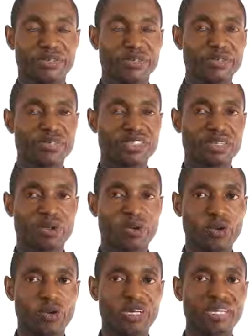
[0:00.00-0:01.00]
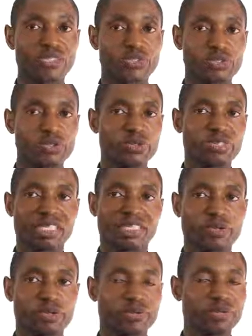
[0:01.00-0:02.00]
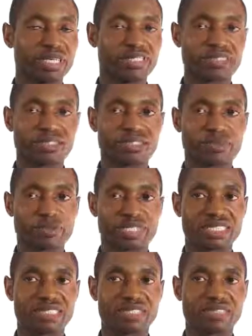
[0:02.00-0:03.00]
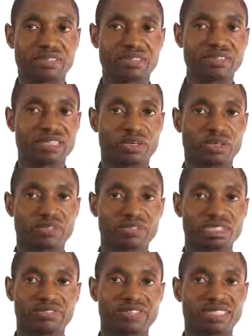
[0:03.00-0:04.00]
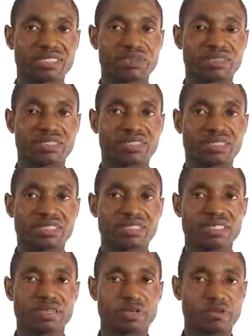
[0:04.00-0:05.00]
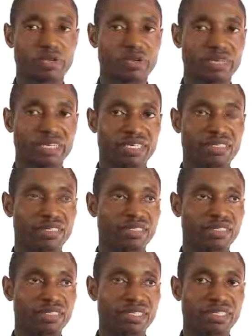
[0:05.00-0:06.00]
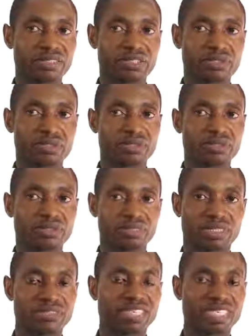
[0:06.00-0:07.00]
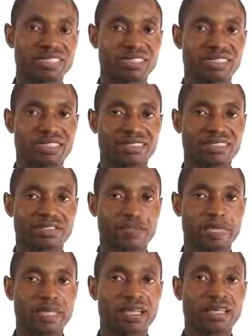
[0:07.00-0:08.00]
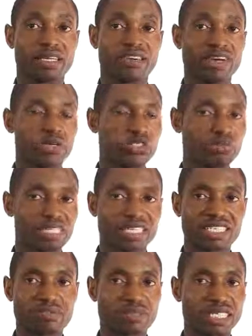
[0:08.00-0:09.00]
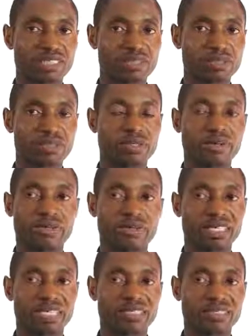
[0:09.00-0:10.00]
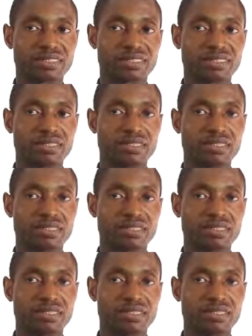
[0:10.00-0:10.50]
Use only tools and equipment with non-conductive handles when working on electrical devices. Never use metallic pencil or rulers,